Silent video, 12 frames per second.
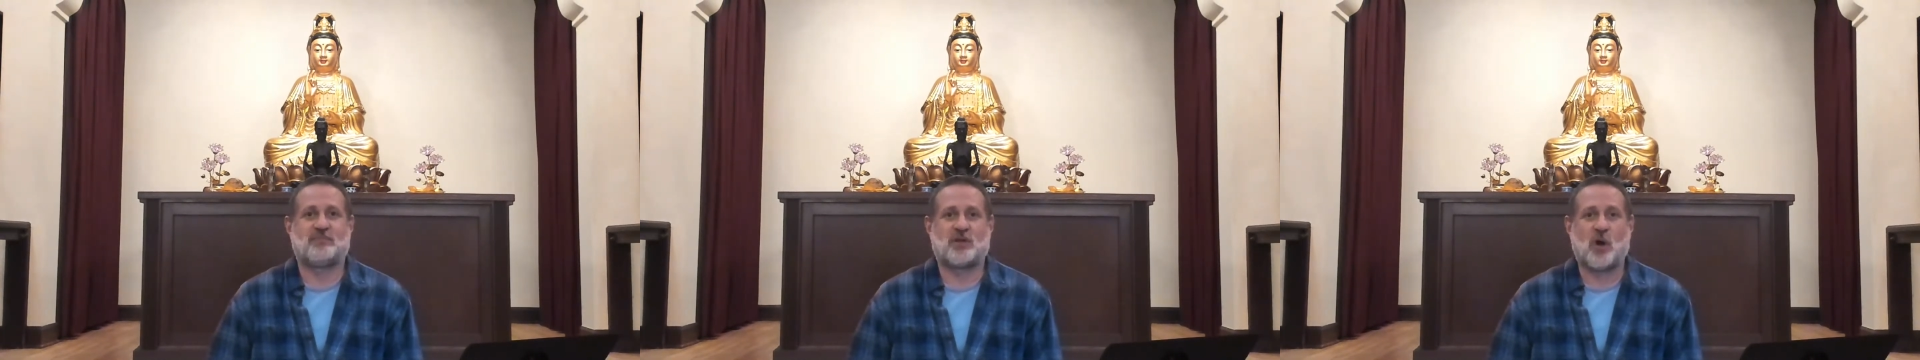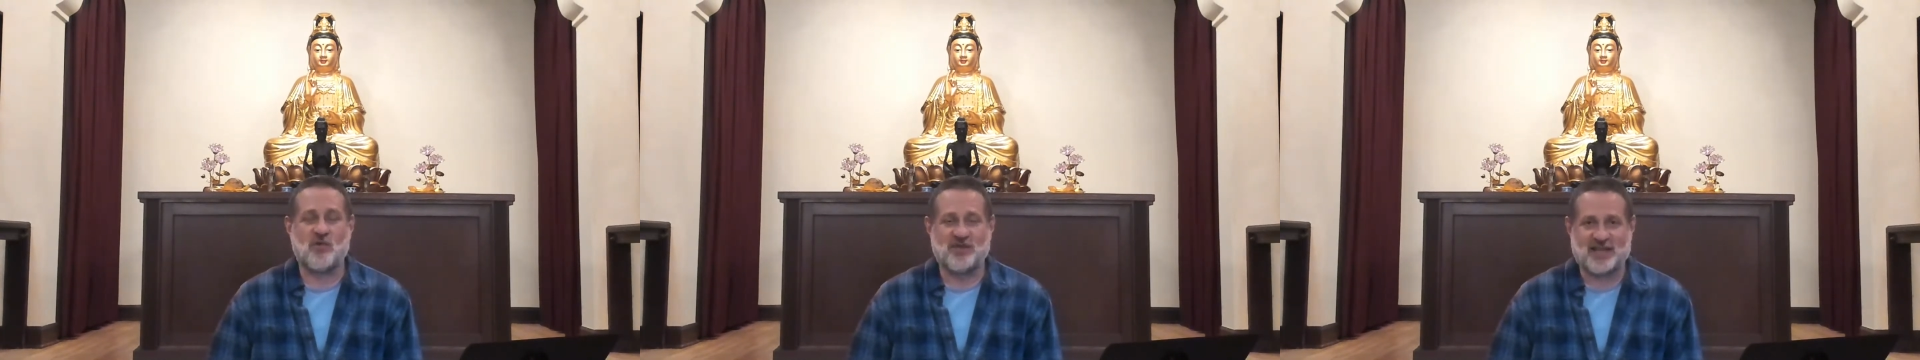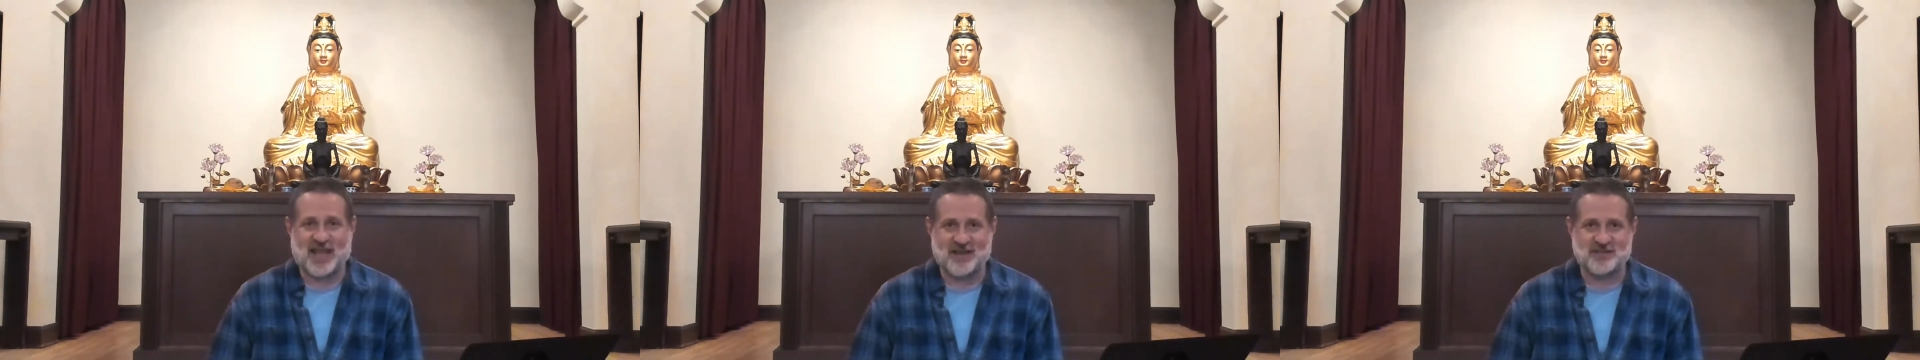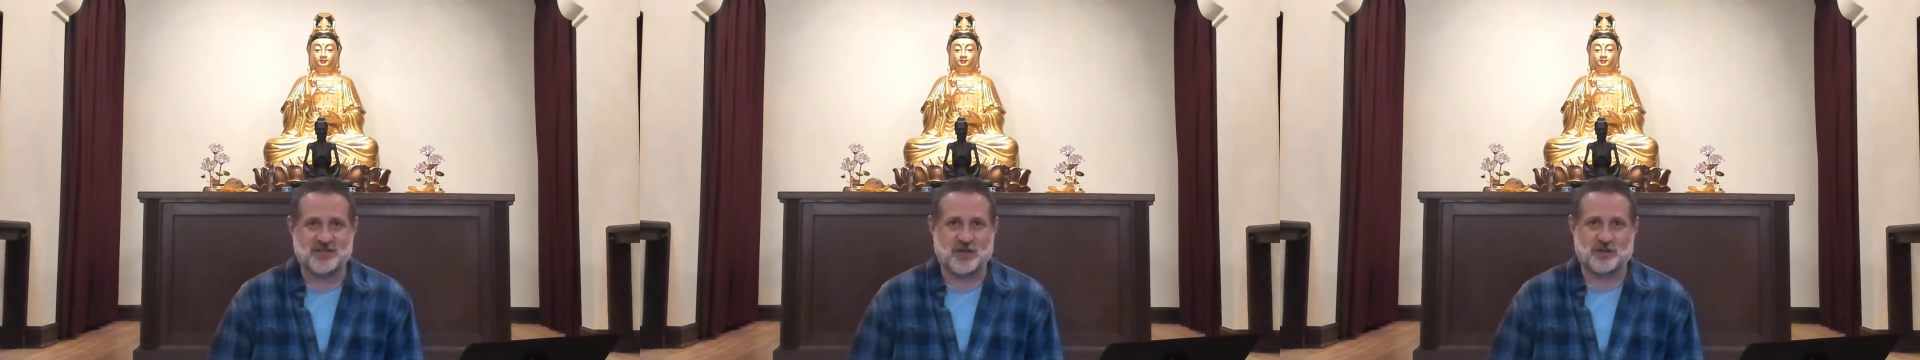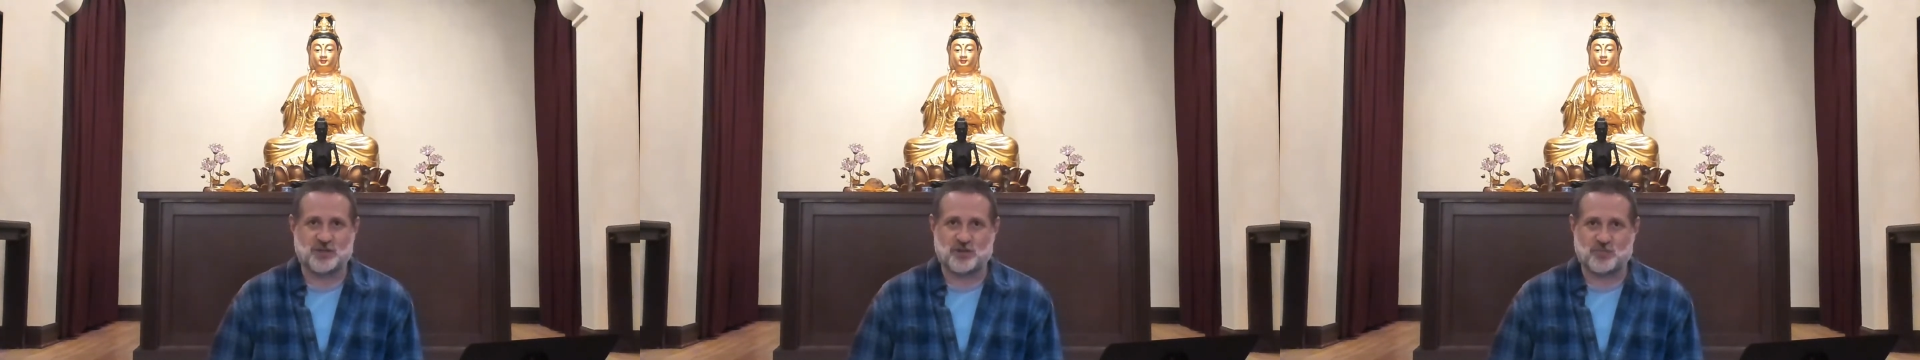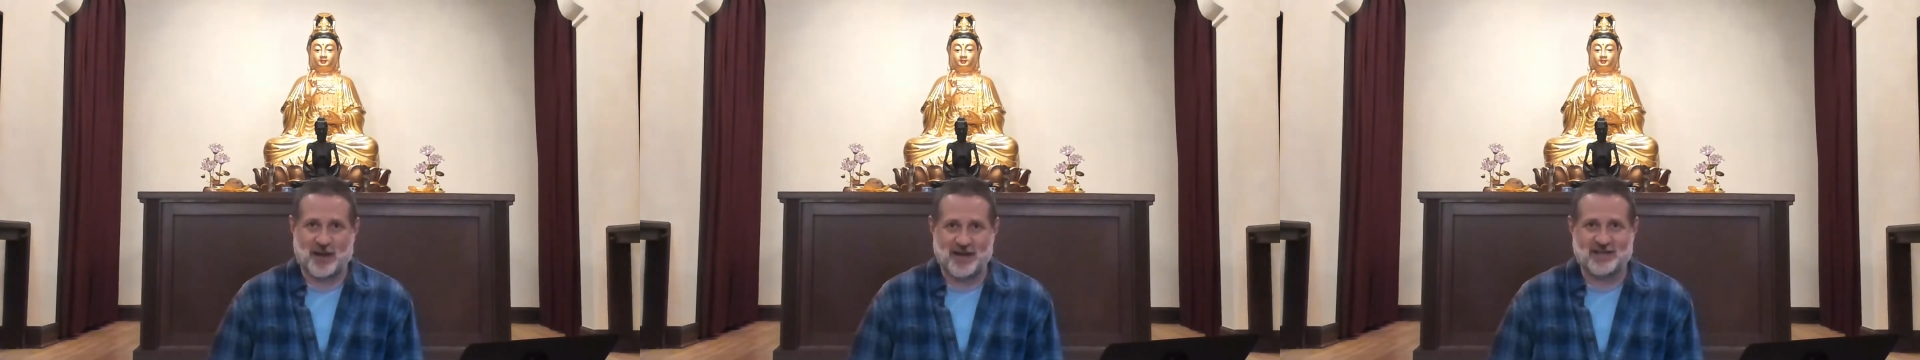COVID cases are
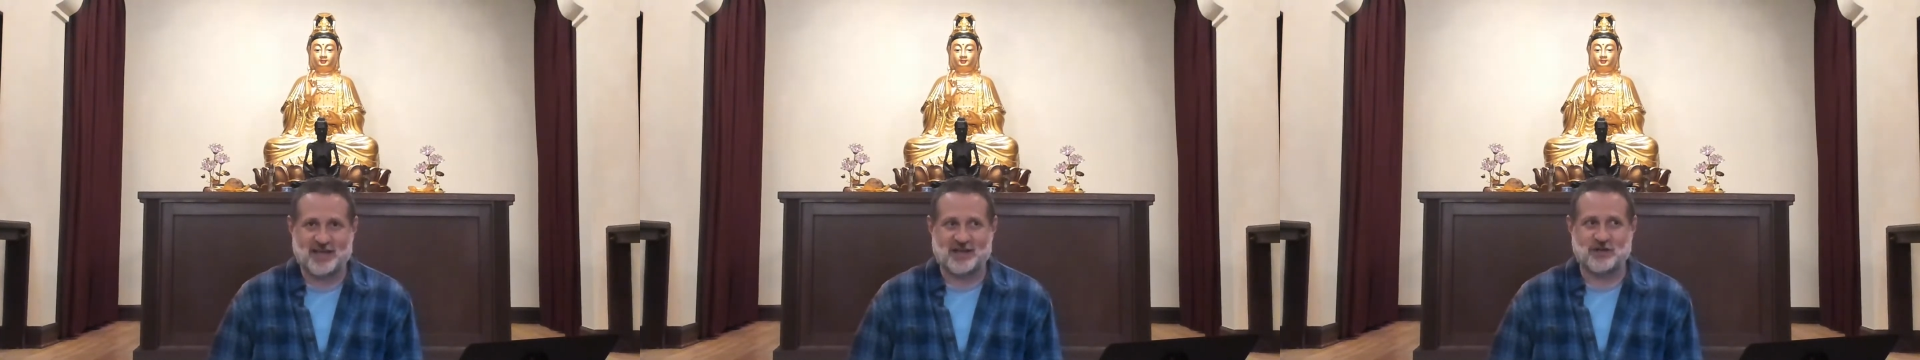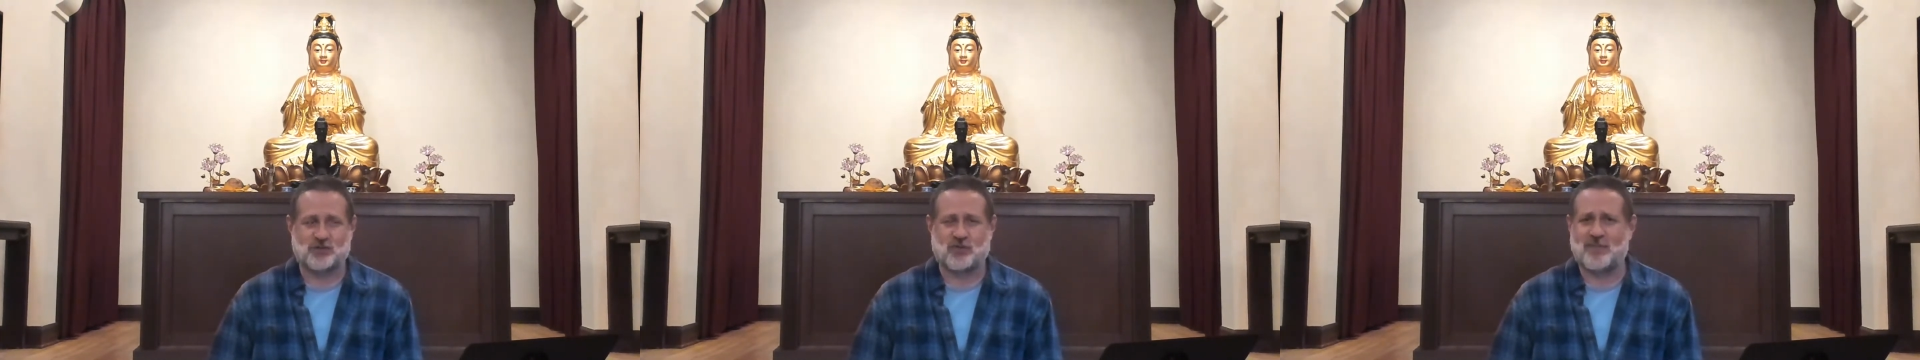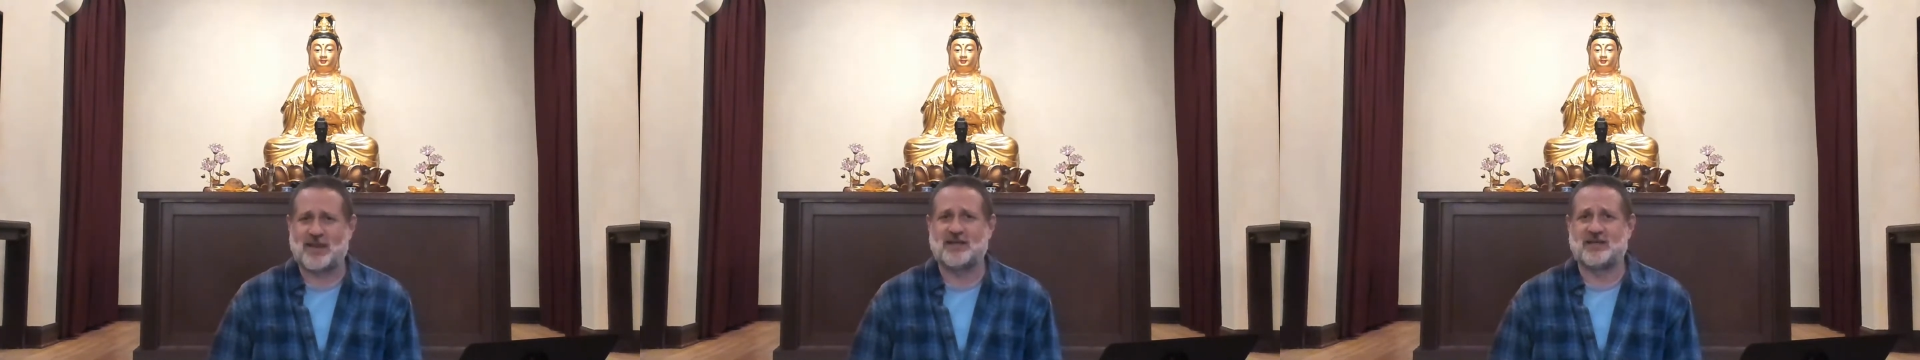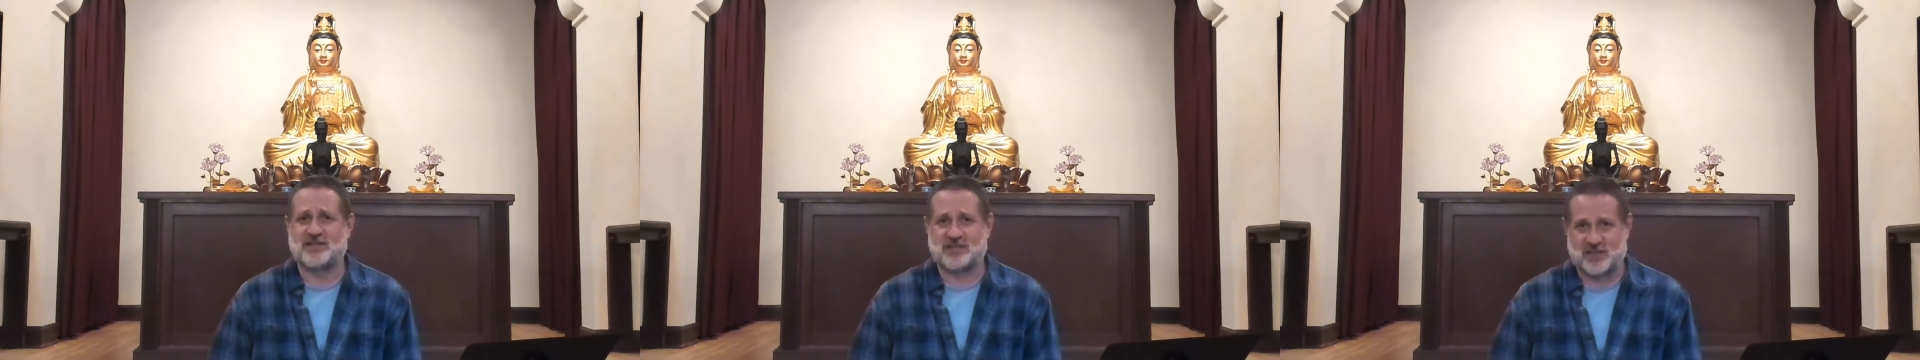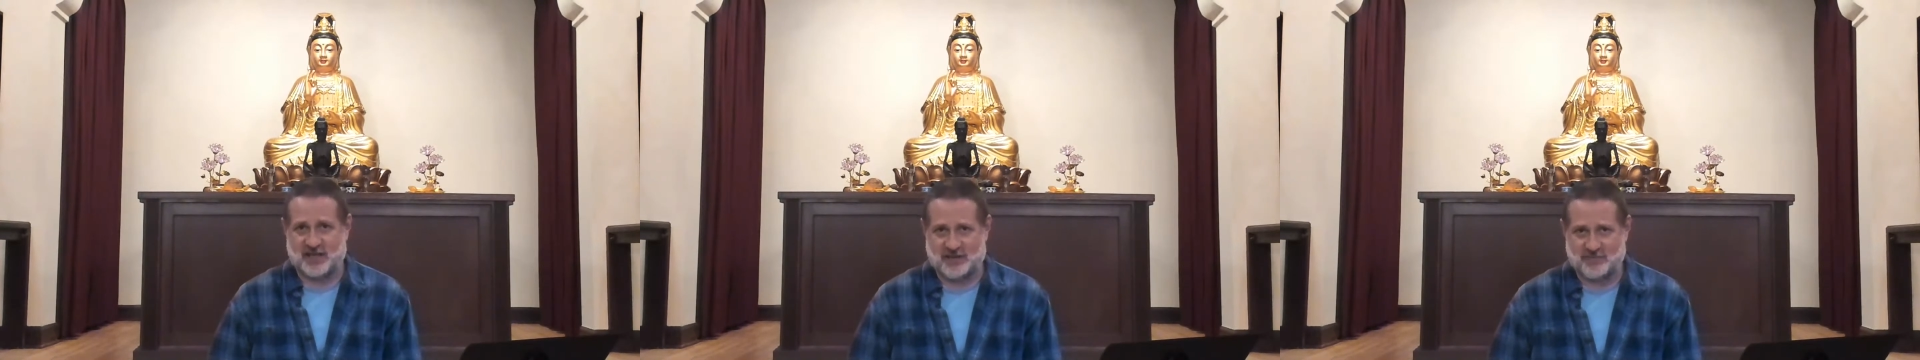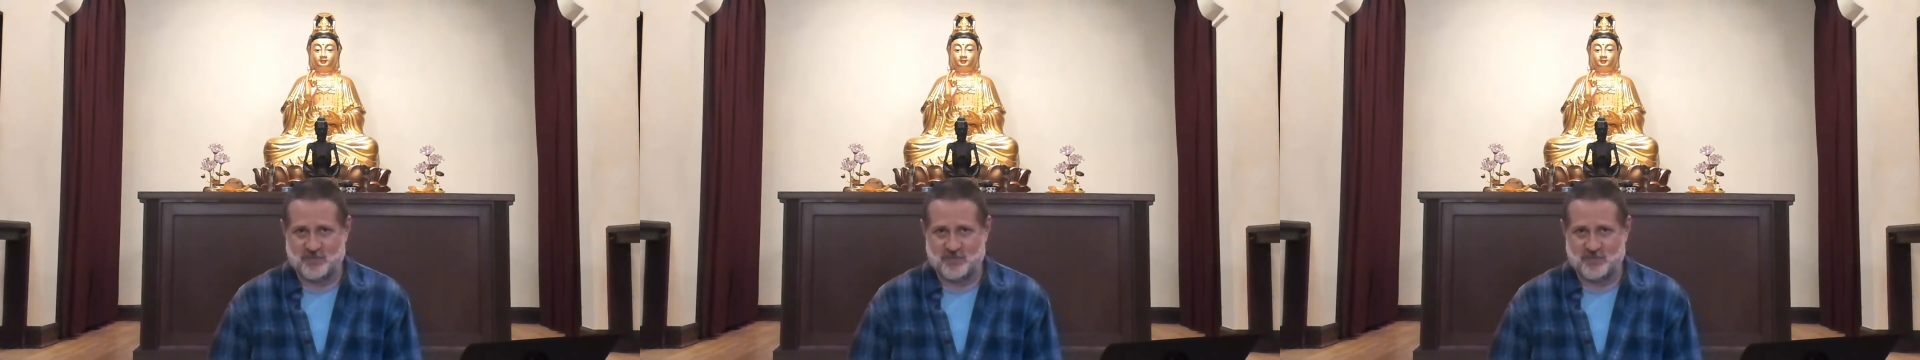spiking tremendously.